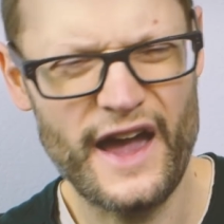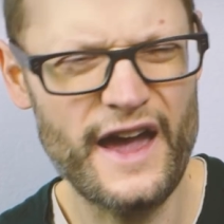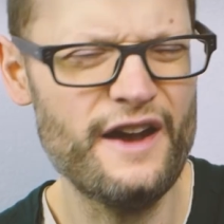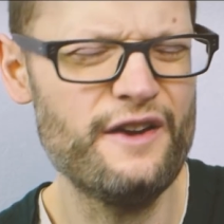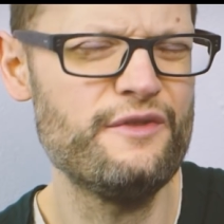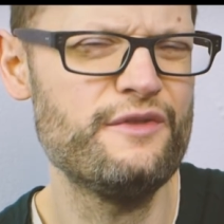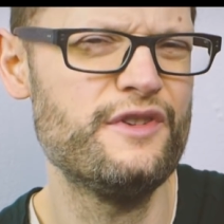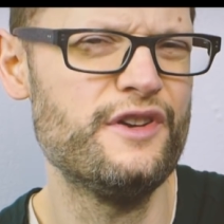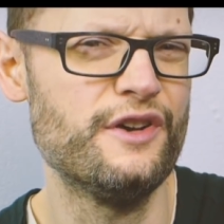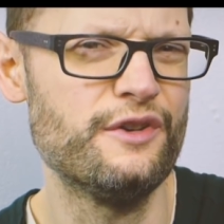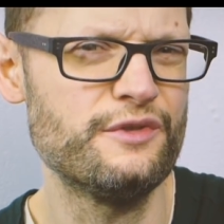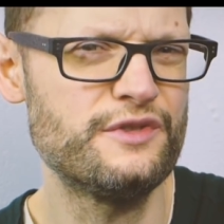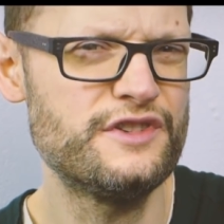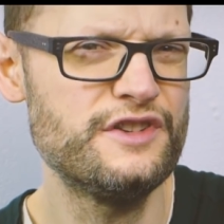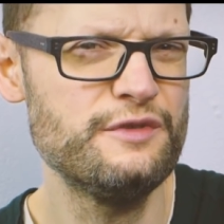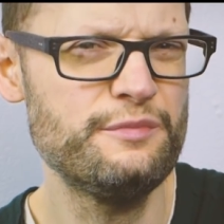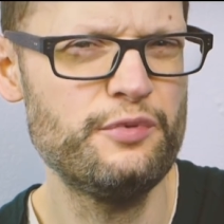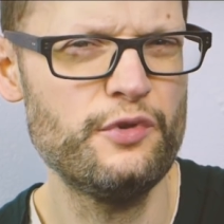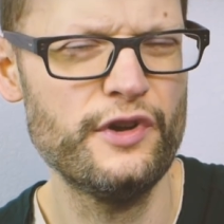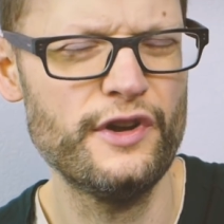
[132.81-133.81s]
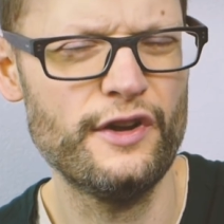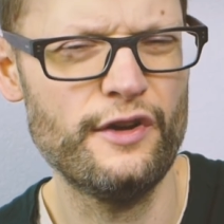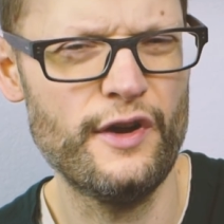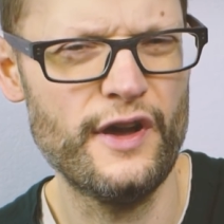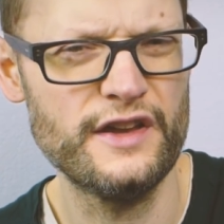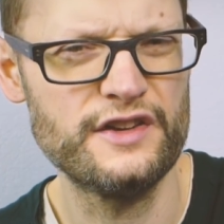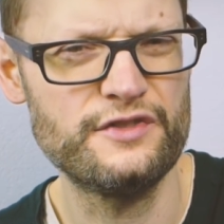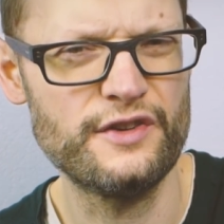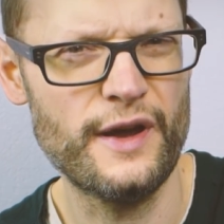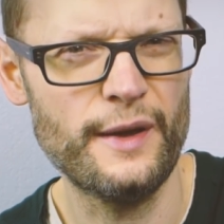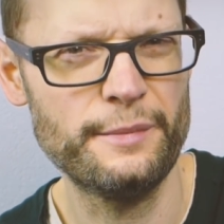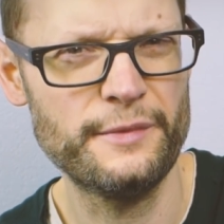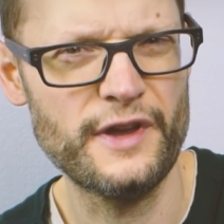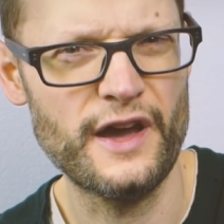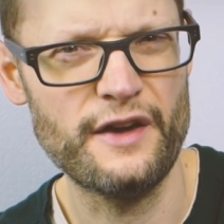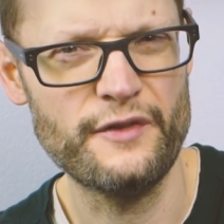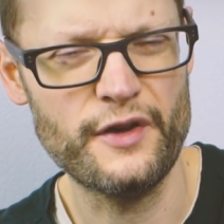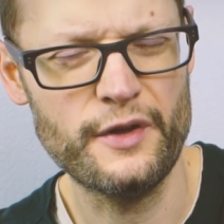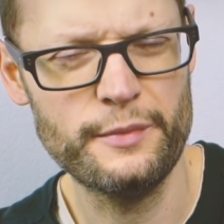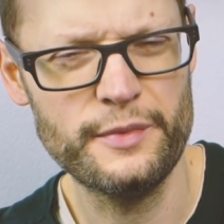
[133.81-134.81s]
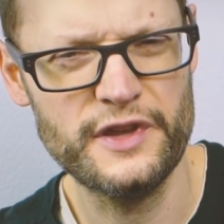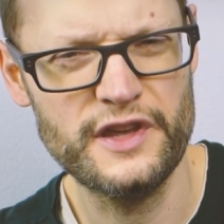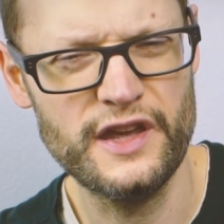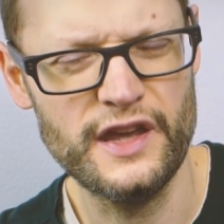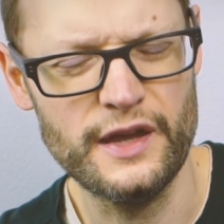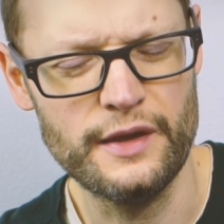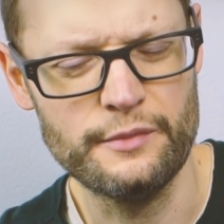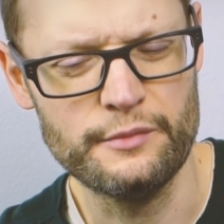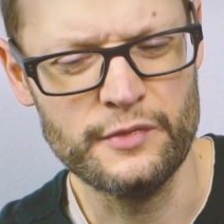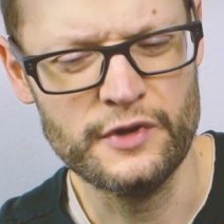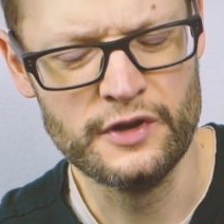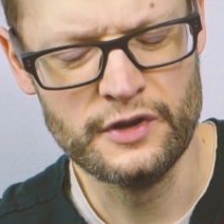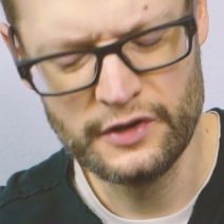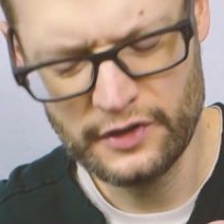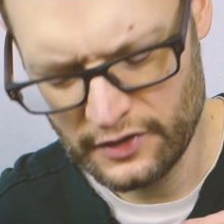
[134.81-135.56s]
I don't know. 2.0, I dropped off. I became